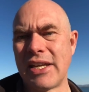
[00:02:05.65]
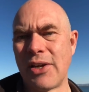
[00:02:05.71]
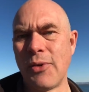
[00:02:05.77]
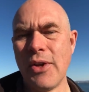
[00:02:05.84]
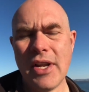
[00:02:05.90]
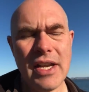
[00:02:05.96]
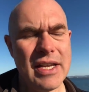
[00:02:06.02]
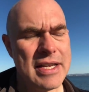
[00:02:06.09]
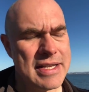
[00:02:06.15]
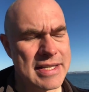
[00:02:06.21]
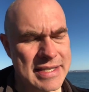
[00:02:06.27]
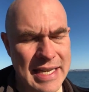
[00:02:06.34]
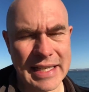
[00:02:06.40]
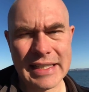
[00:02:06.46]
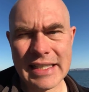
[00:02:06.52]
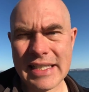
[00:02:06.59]
Now,
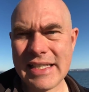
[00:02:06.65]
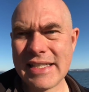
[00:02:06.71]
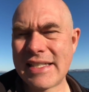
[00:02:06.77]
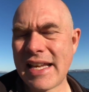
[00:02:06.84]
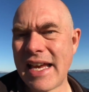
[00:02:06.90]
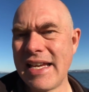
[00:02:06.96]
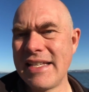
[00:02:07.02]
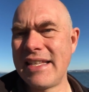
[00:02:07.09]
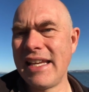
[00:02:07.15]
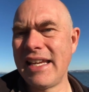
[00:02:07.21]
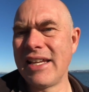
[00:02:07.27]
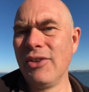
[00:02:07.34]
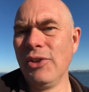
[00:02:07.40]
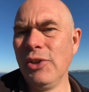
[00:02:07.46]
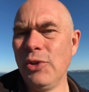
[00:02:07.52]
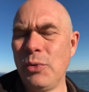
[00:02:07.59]
satellites, as they
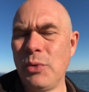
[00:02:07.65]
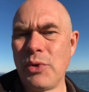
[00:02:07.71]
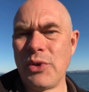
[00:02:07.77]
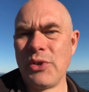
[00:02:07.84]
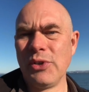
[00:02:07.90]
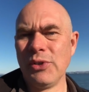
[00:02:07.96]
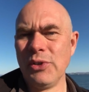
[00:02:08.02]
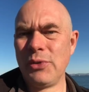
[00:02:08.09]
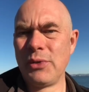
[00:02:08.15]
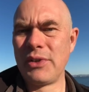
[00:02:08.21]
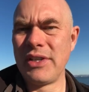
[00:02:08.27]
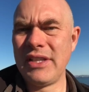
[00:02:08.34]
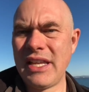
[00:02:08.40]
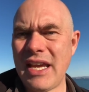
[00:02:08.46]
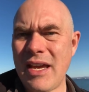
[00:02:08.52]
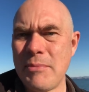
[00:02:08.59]
get lower and lower
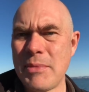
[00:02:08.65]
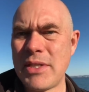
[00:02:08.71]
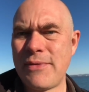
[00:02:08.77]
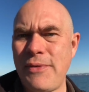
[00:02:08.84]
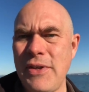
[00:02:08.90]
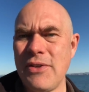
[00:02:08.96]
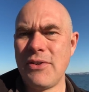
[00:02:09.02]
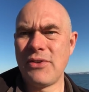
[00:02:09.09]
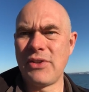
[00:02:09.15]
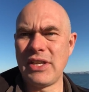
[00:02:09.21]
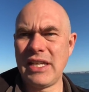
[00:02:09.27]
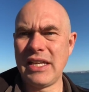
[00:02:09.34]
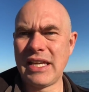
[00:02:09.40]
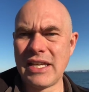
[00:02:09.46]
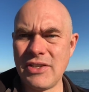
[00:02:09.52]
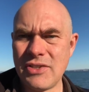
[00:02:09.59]
in the atmosphere,
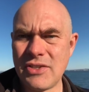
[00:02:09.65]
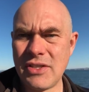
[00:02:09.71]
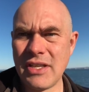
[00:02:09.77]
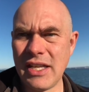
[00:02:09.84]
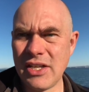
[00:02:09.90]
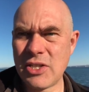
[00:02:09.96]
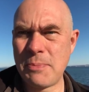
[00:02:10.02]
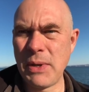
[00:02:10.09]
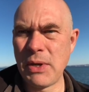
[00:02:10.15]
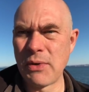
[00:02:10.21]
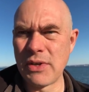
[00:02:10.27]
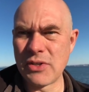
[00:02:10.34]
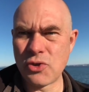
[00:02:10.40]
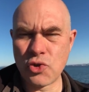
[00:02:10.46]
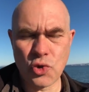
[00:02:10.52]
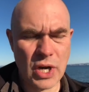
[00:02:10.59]
they get they
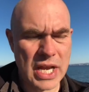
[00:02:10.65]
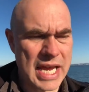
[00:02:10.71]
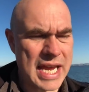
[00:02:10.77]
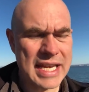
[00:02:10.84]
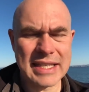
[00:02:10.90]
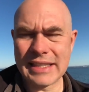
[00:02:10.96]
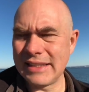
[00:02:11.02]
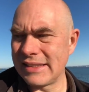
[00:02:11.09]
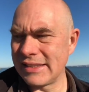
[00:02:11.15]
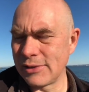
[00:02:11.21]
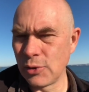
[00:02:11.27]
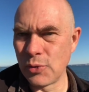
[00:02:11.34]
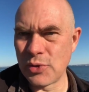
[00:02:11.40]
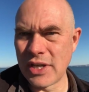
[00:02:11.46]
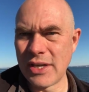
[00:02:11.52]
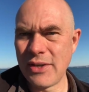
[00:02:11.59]
experience drag, they
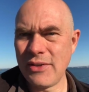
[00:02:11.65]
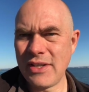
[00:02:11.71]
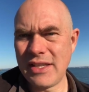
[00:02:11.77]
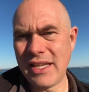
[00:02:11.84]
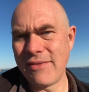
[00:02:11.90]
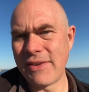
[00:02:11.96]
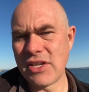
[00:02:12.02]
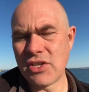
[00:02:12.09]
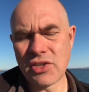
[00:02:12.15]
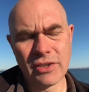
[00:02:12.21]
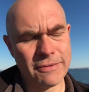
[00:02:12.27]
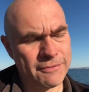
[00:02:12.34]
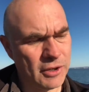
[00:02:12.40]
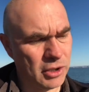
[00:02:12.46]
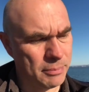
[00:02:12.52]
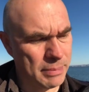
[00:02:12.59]
slow down, and they eventually
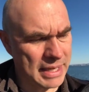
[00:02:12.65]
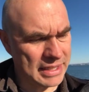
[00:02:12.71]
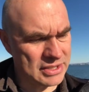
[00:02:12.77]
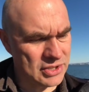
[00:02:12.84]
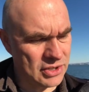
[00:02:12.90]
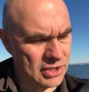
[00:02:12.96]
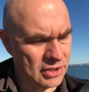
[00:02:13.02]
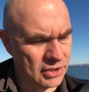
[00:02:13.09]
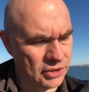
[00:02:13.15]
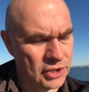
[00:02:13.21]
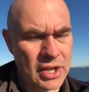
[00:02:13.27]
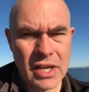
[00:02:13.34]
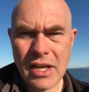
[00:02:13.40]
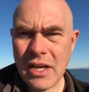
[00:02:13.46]
fall back to Earth.